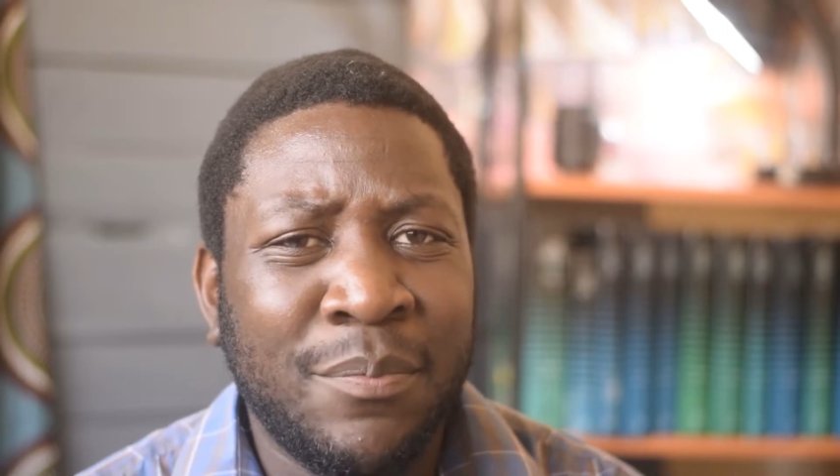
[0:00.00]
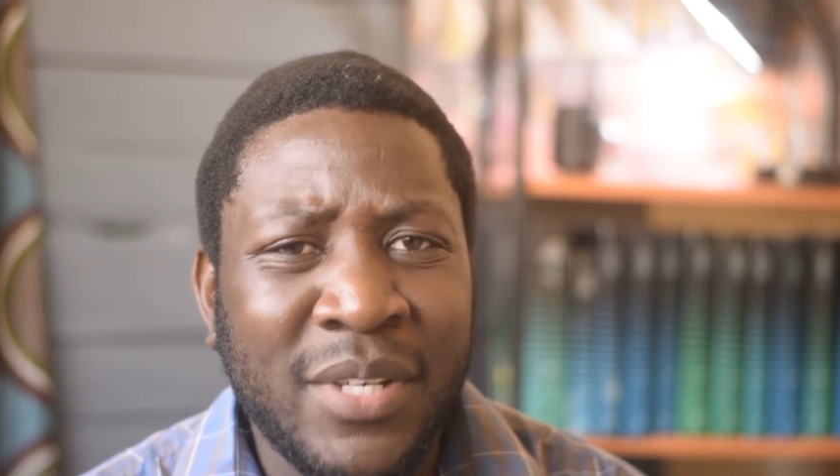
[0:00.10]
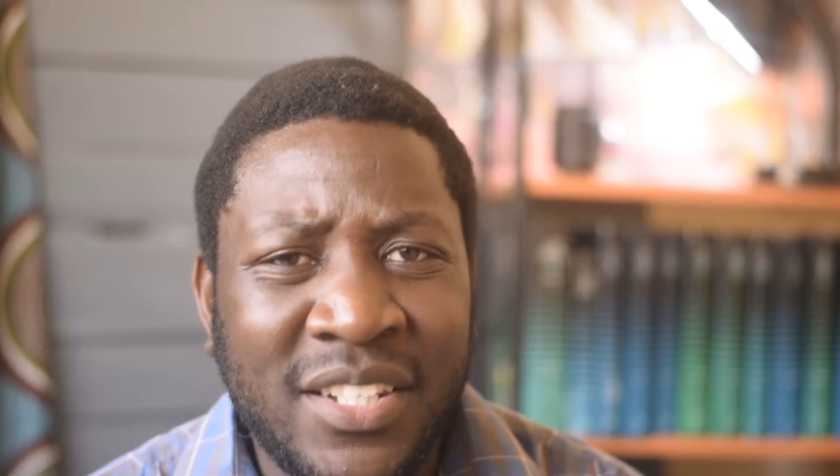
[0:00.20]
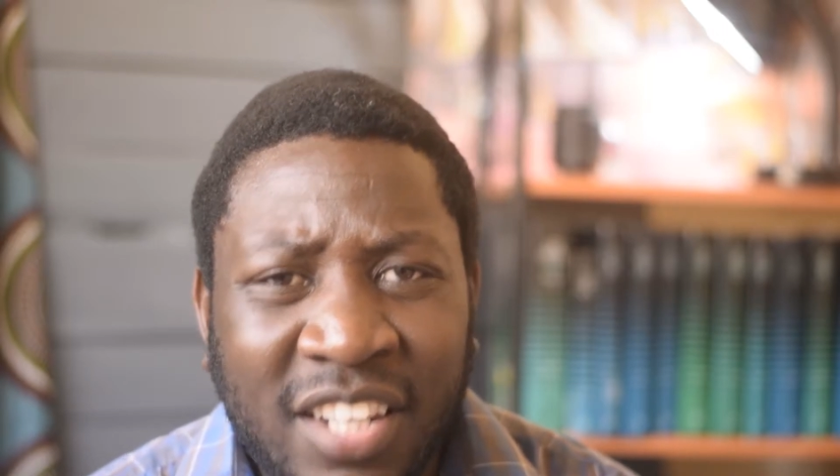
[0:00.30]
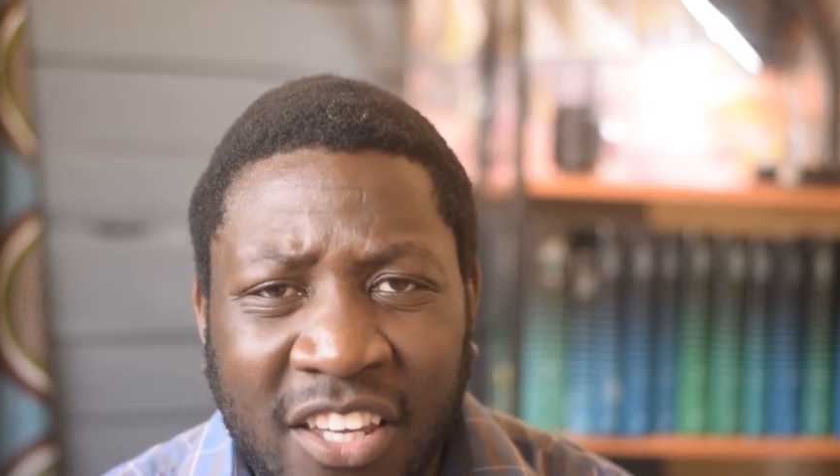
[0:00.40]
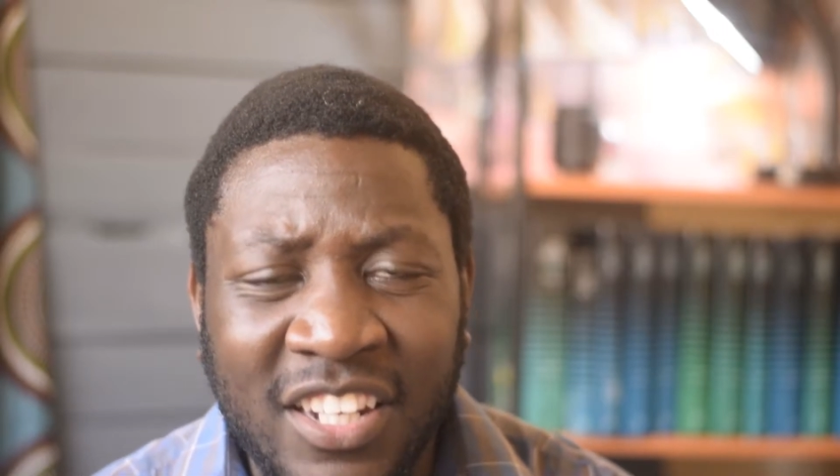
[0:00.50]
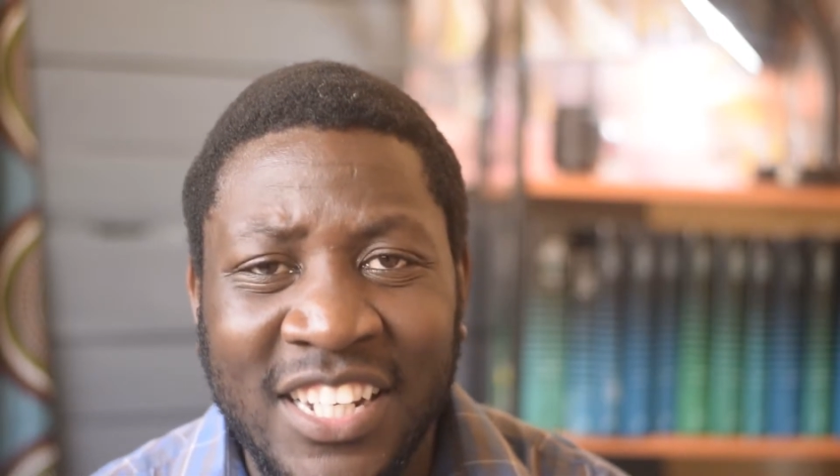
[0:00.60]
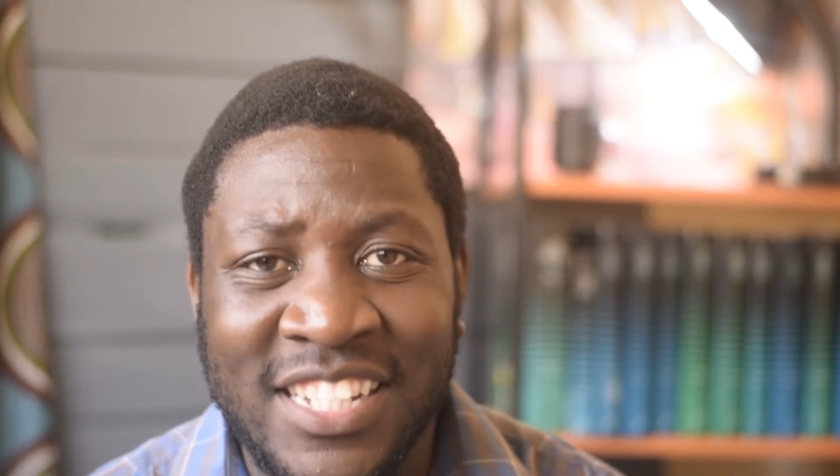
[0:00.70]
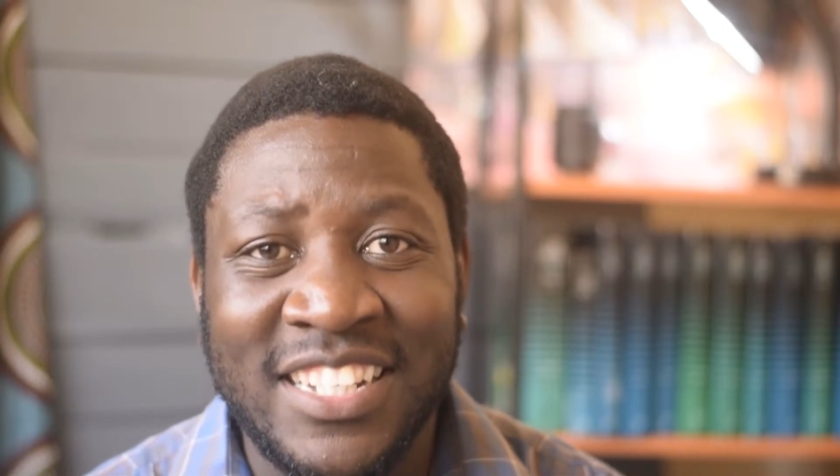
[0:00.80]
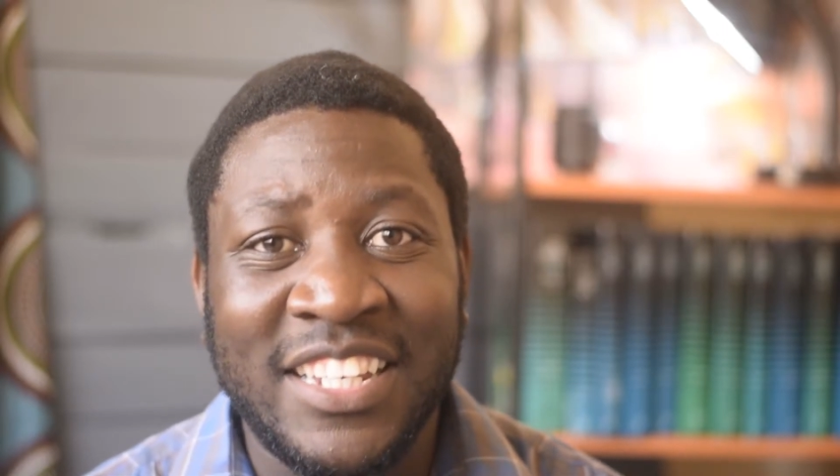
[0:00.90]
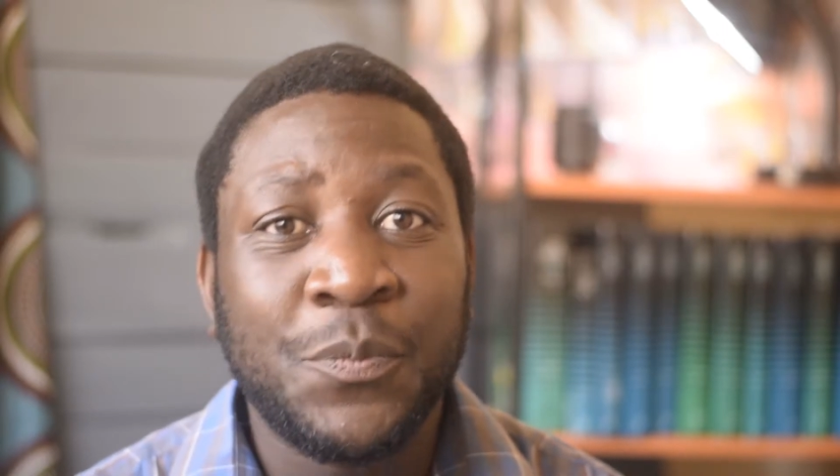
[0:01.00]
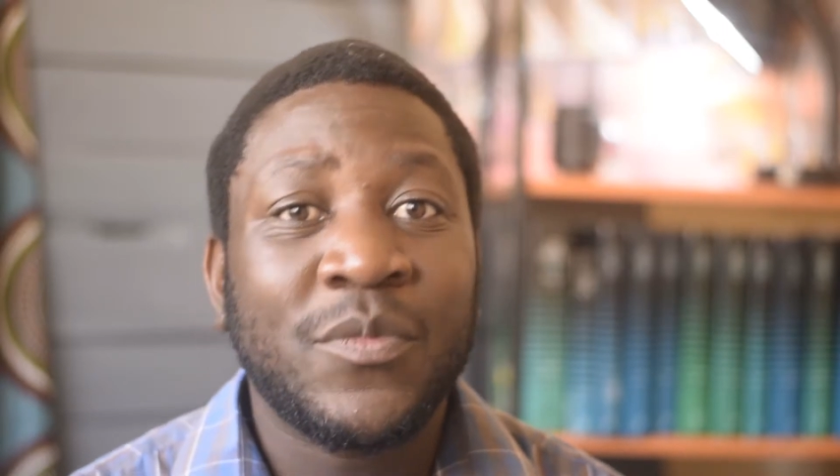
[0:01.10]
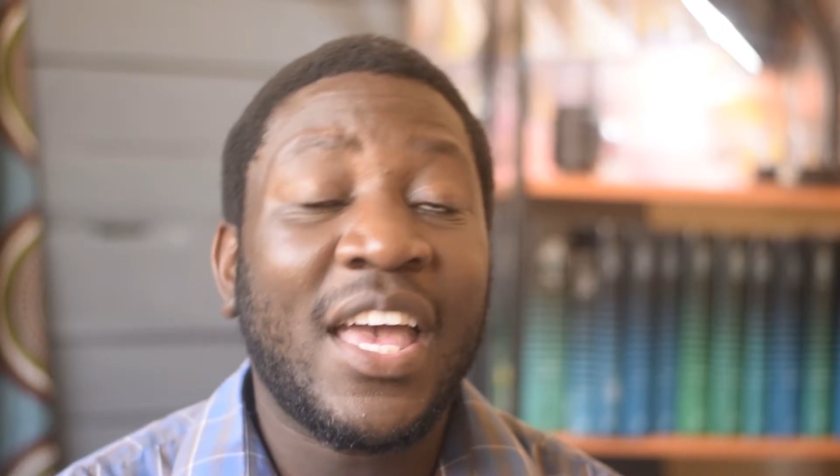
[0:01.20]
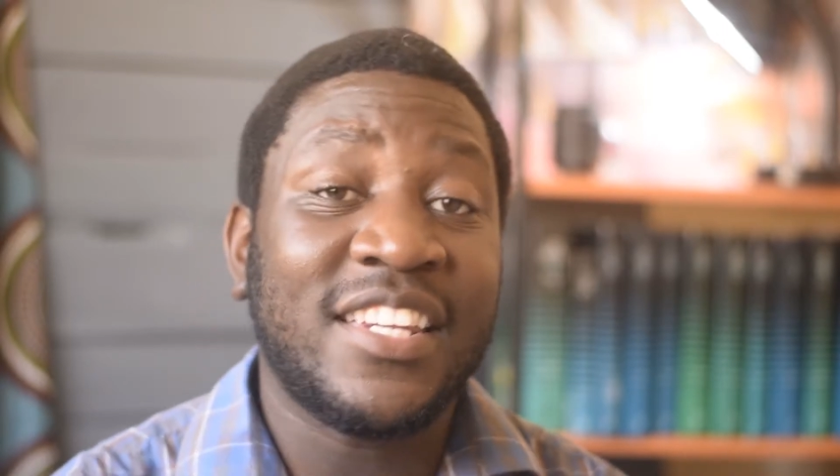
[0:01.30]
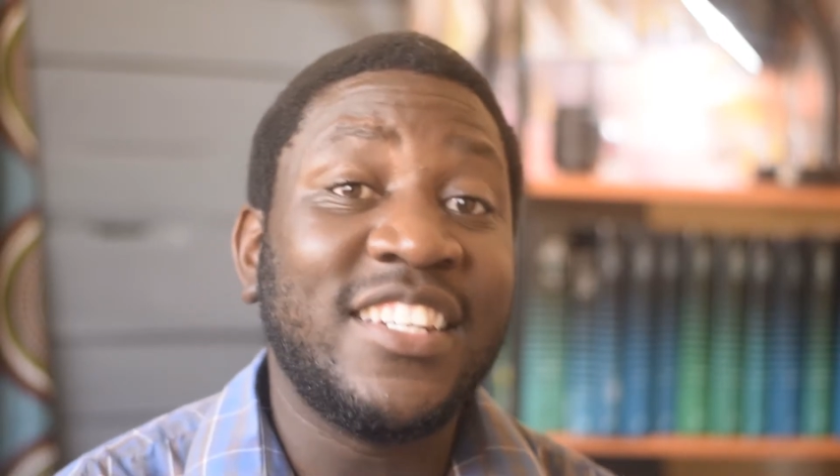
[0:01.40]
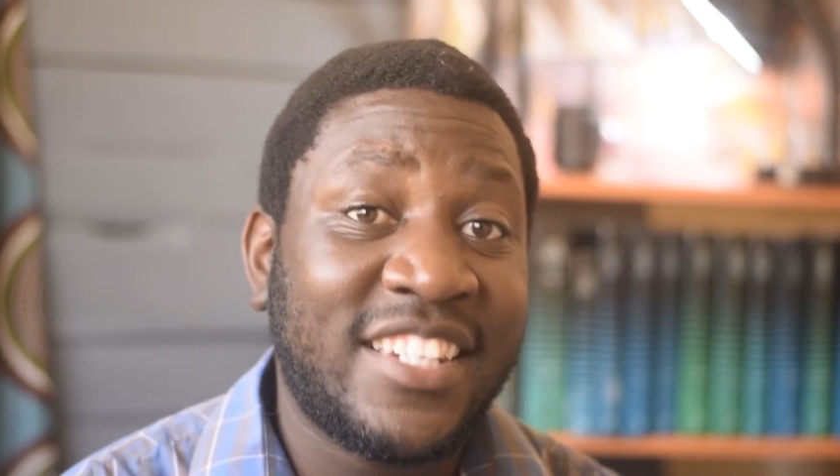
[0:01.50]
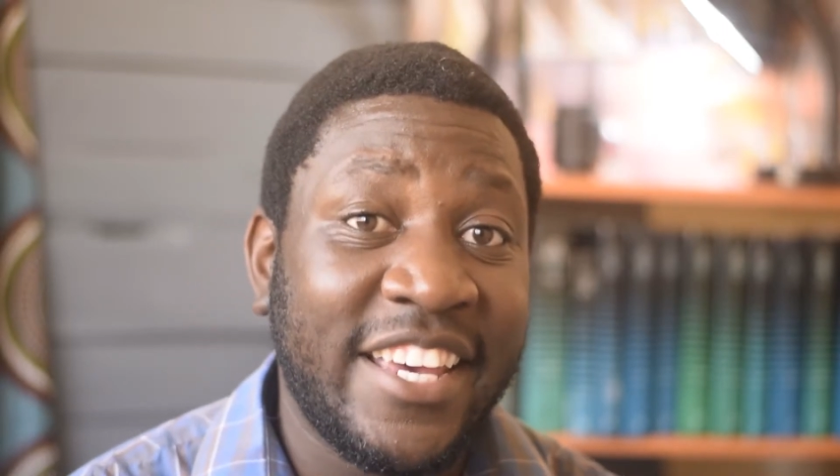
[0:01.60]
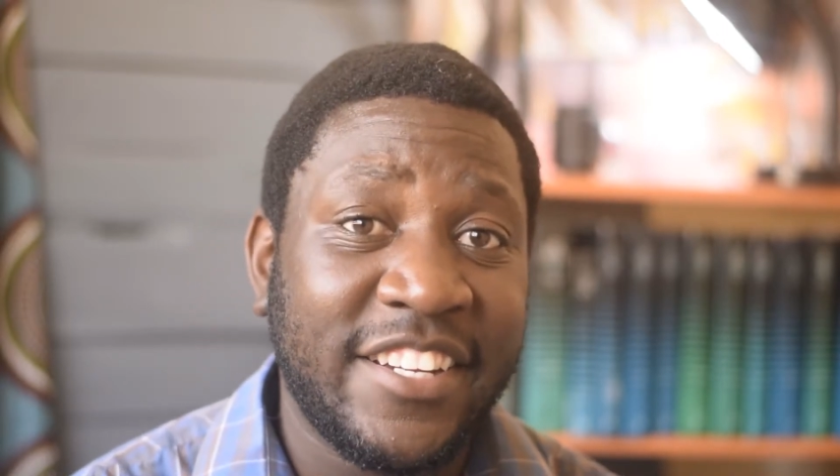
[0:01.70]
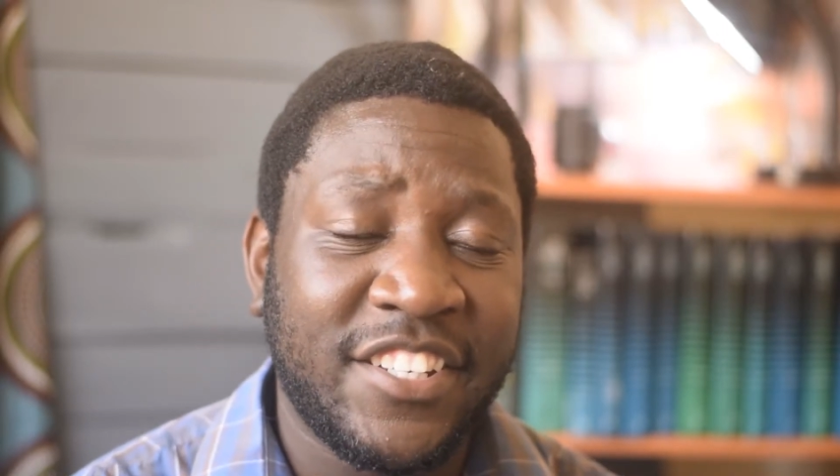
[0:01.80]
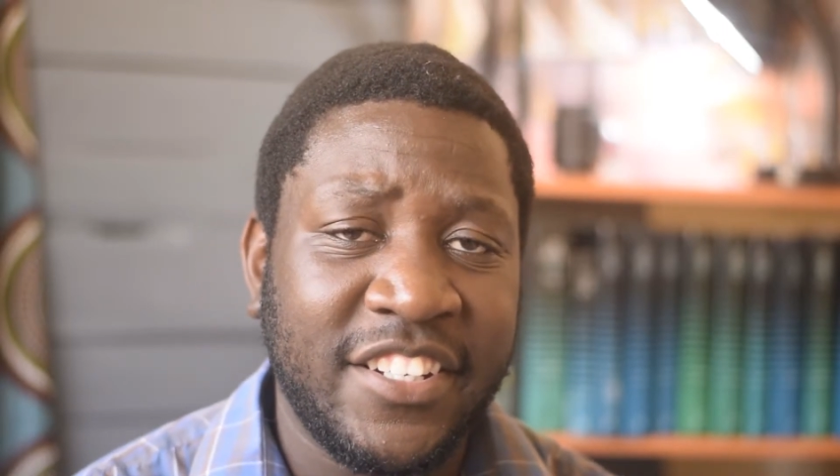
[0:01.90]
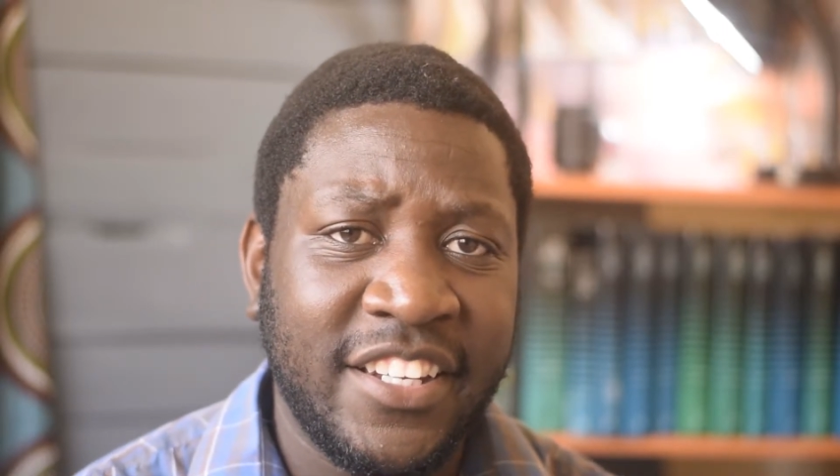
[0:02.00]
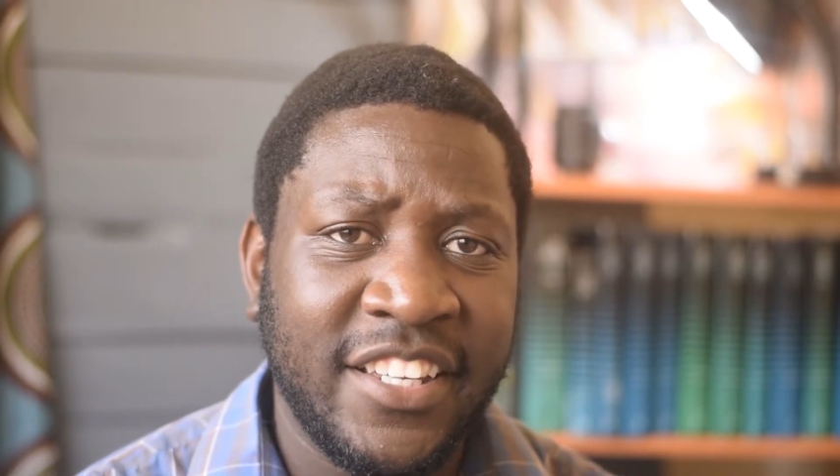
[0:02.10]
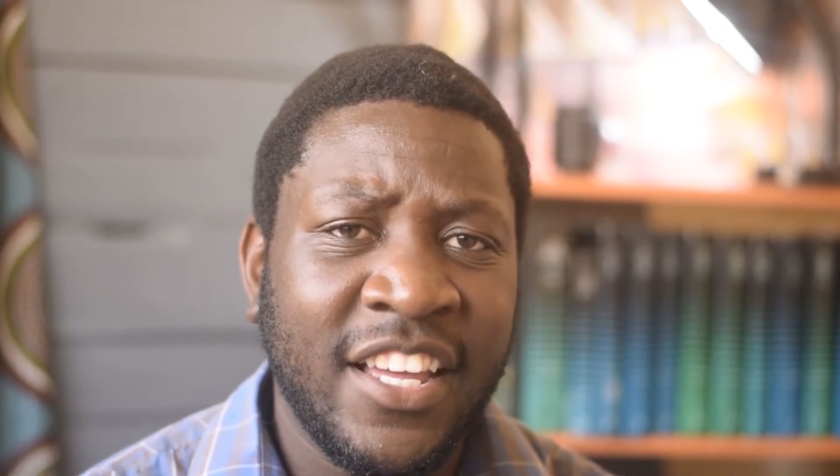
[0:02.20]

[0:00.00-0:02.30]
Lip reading: meticulously, and intentionally.